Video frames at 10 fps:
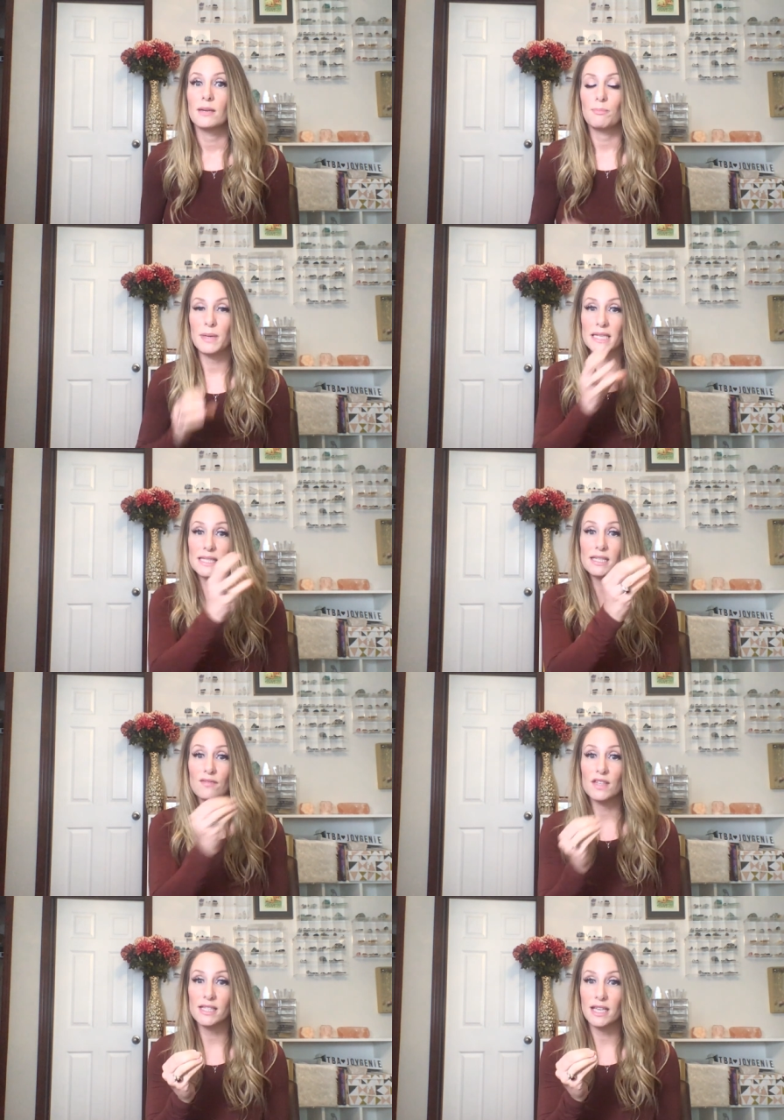pieces
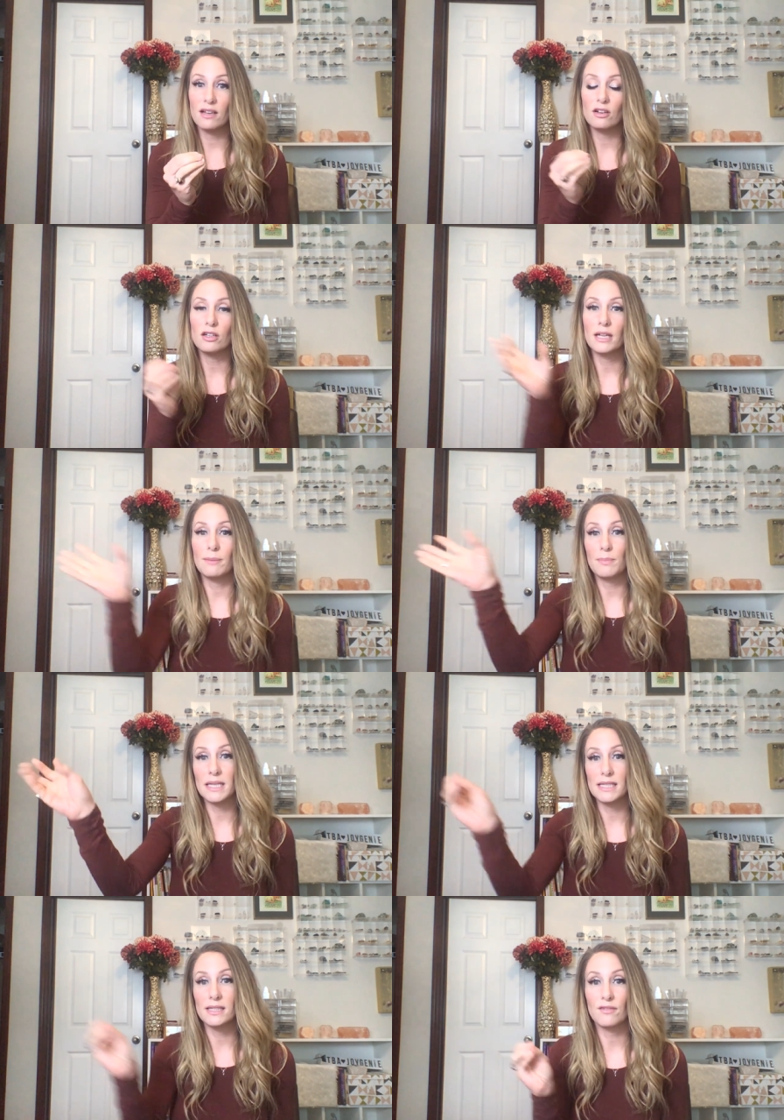of the single and
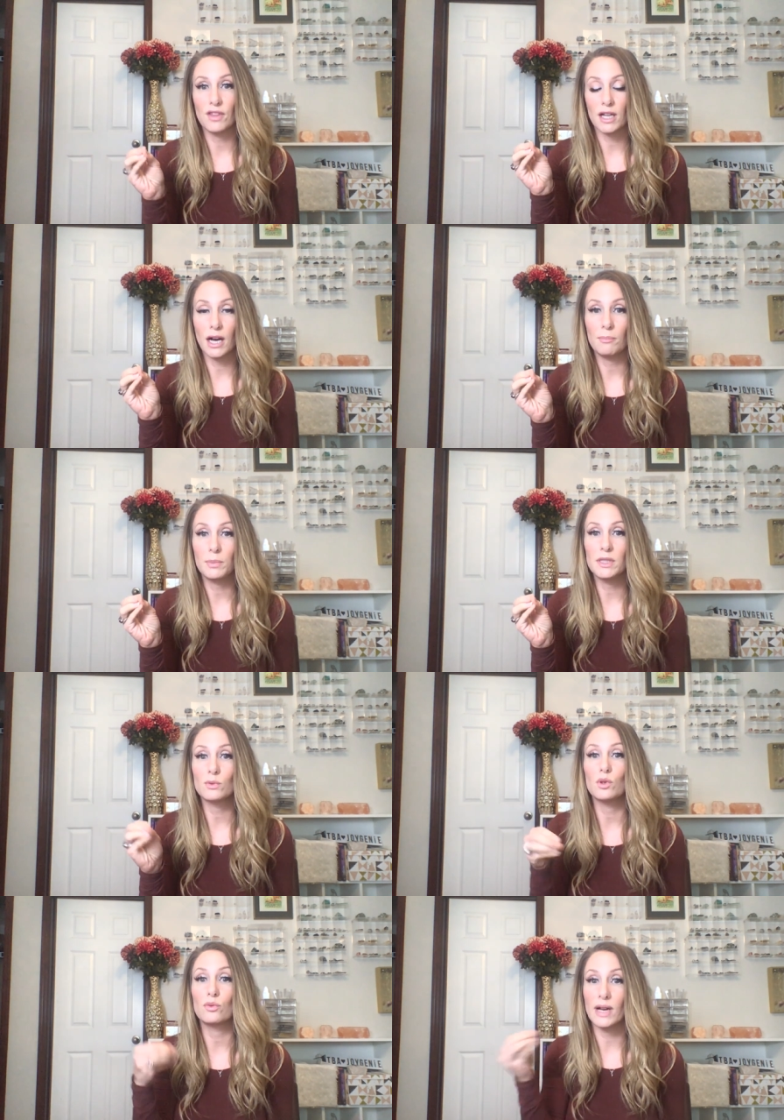pieces of the couples
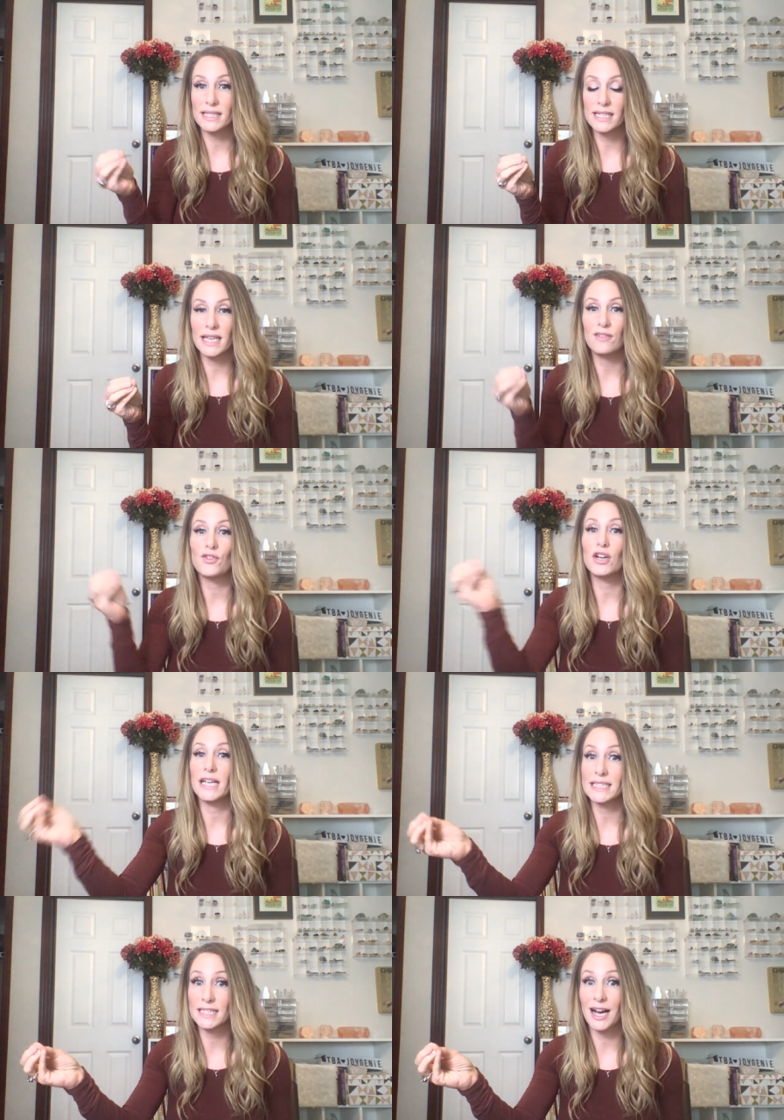will resonate for
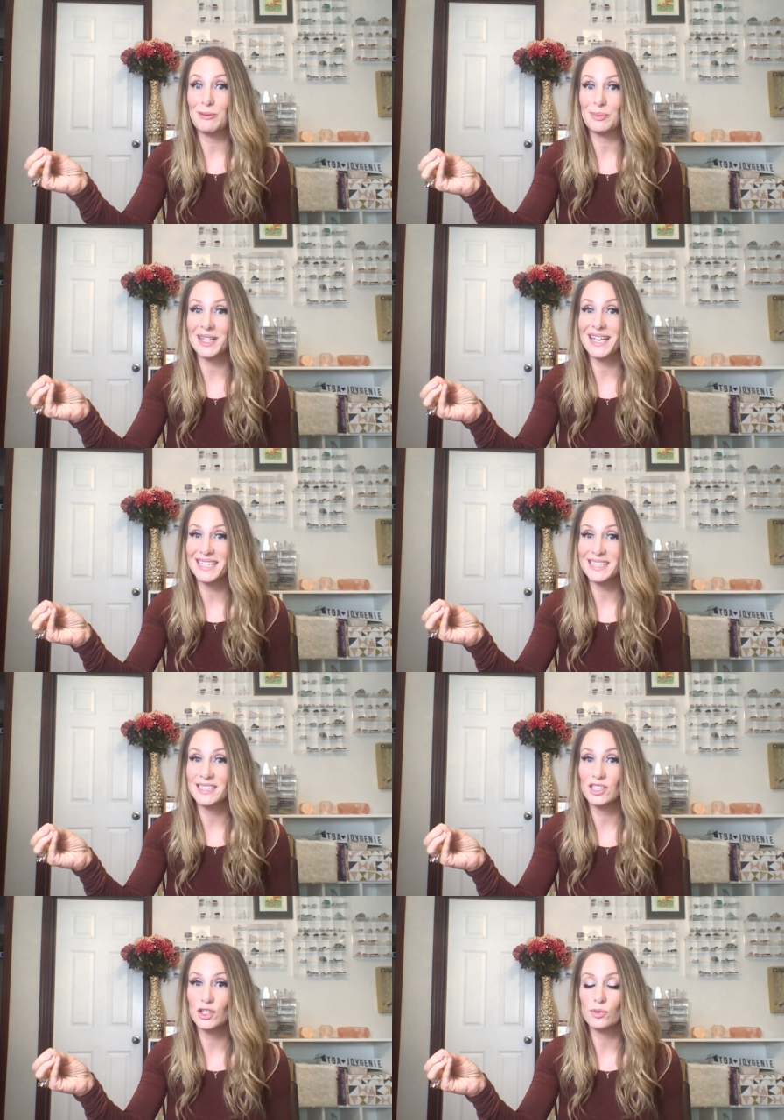its complicated
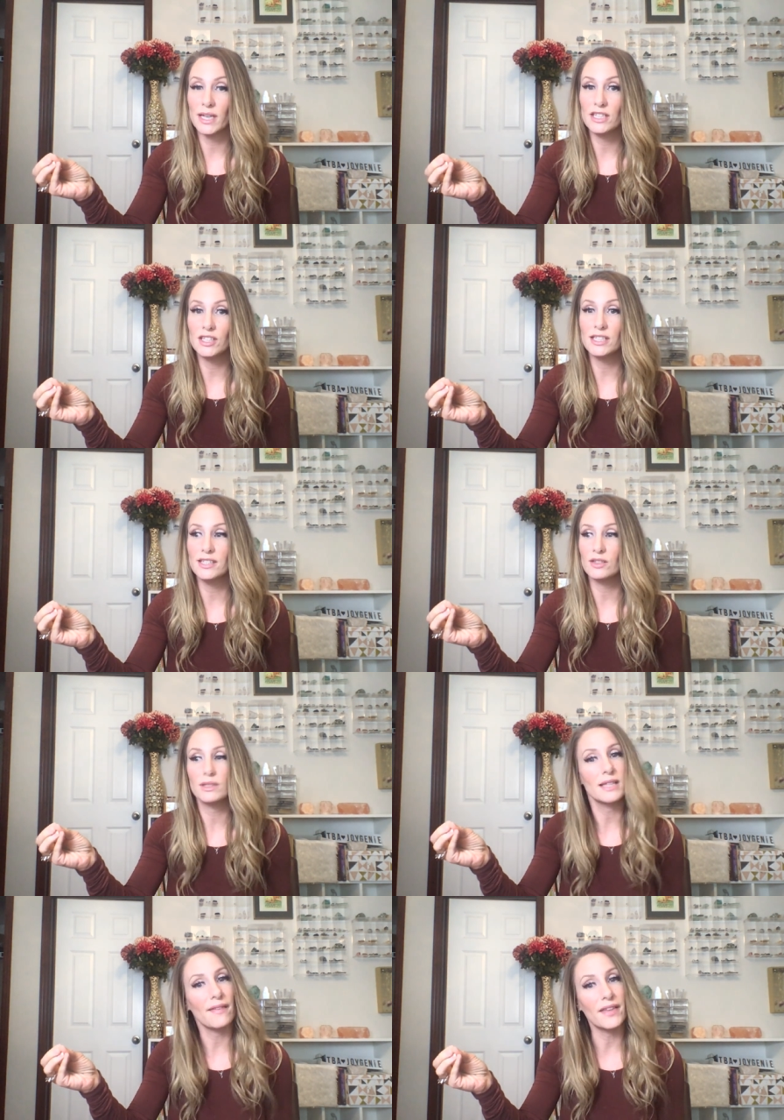situation. So
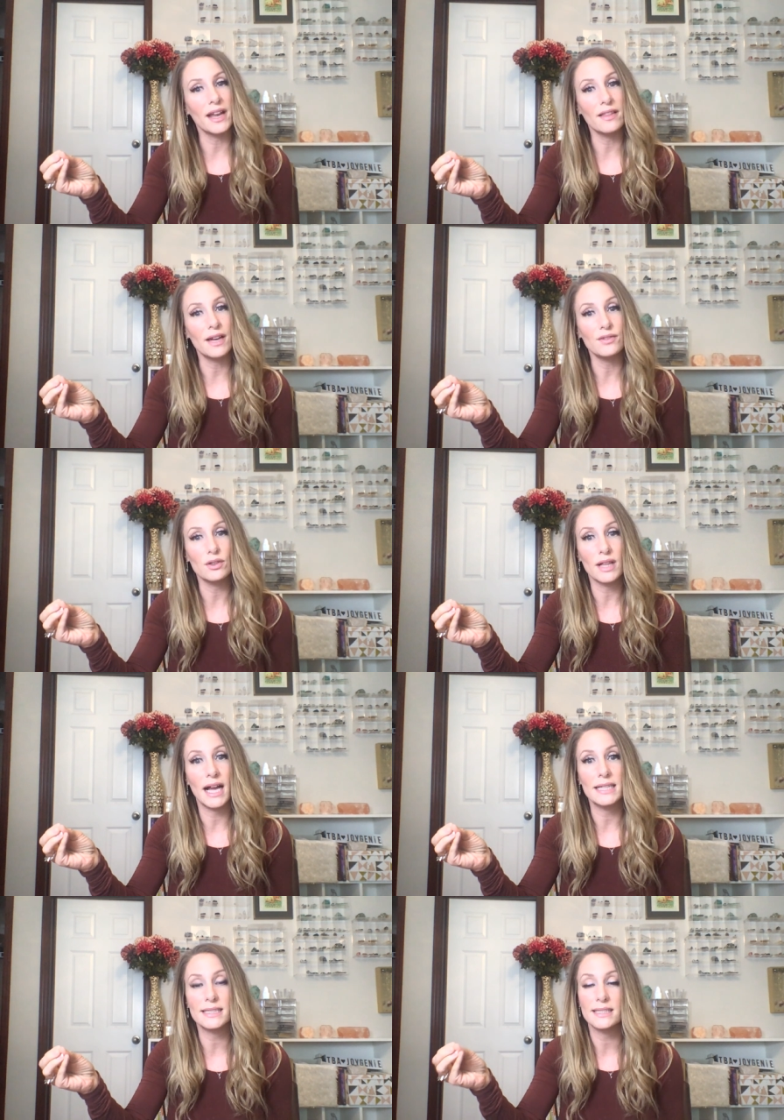it's not that I love you
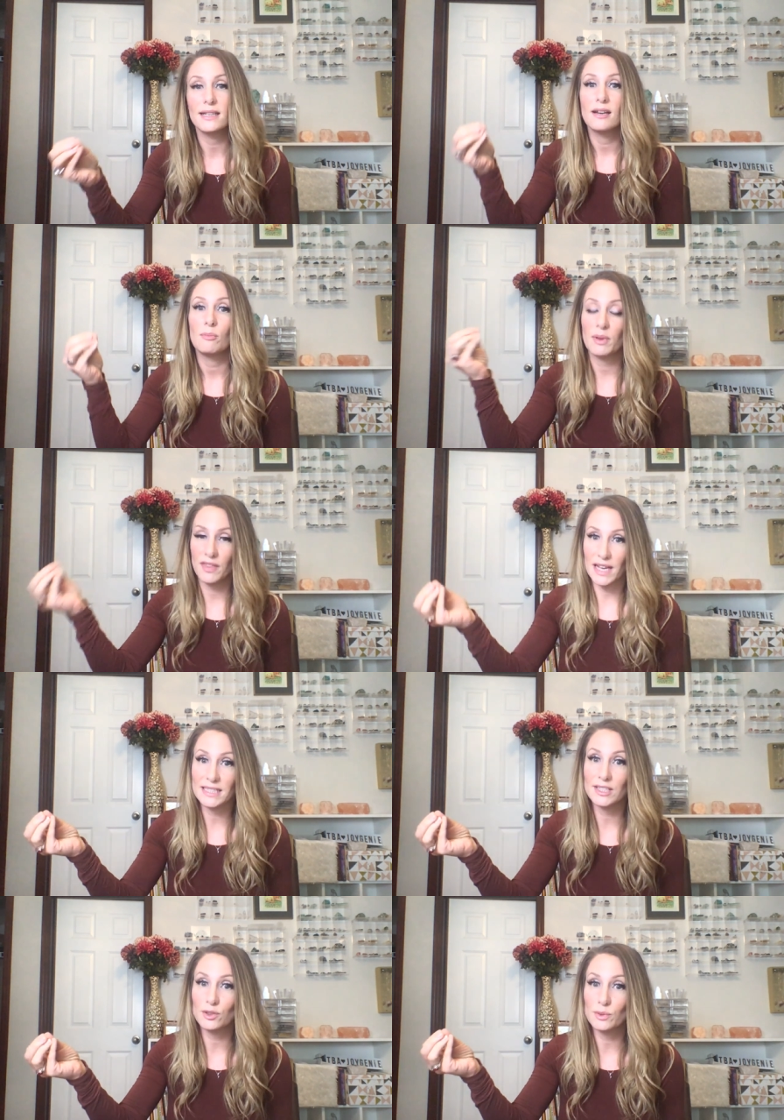less, but
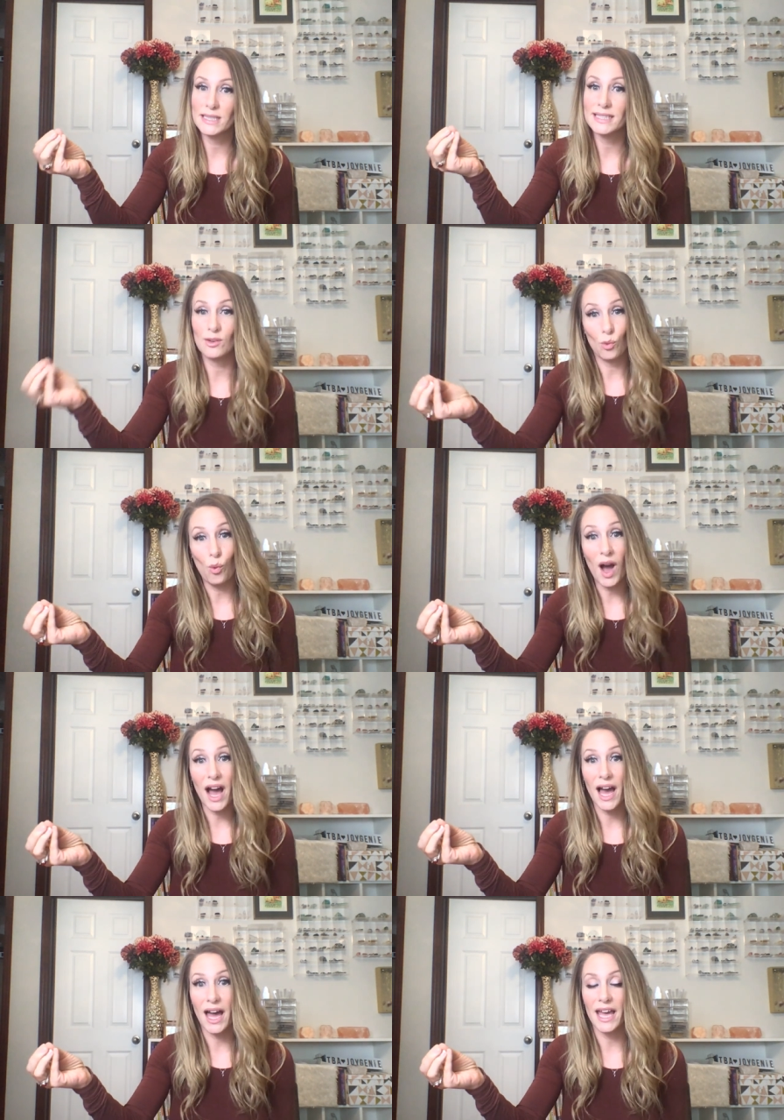that's the reason
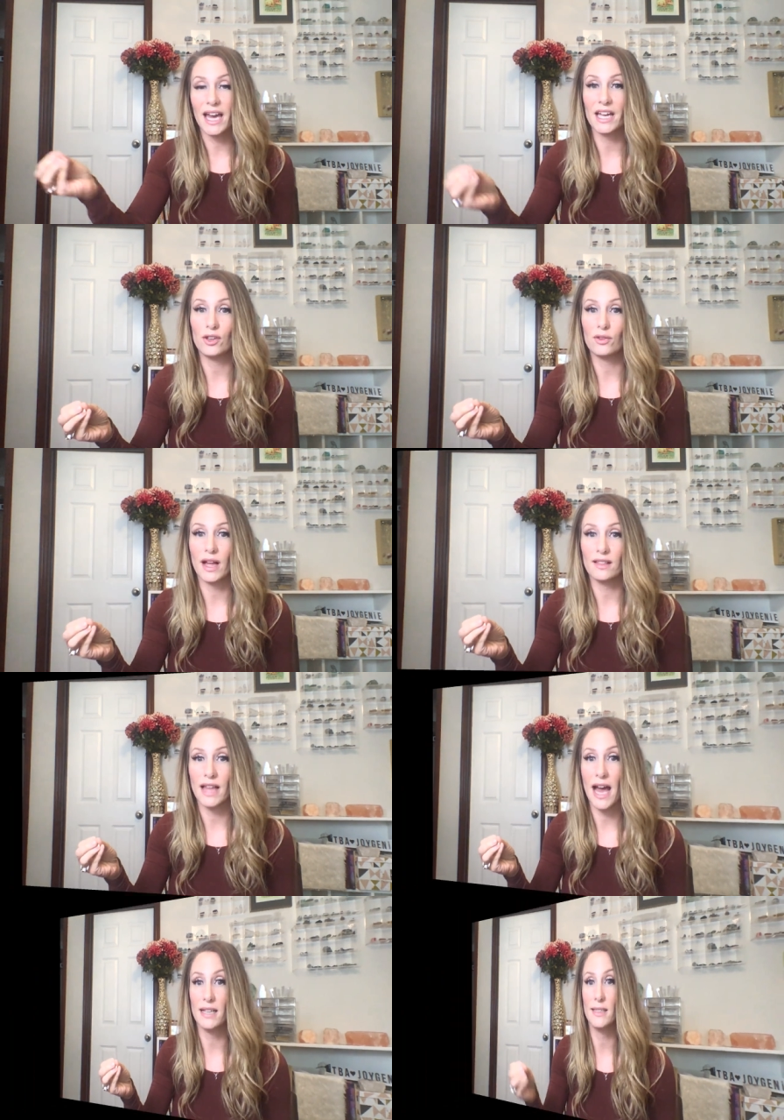why I do that
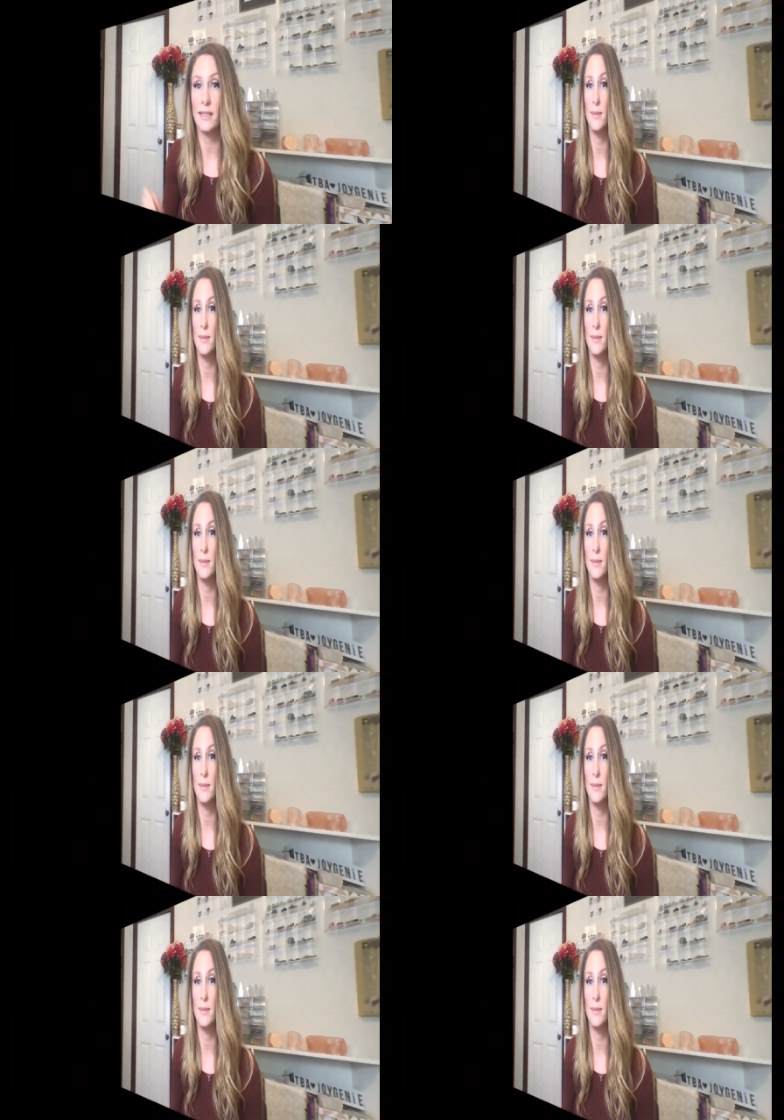last.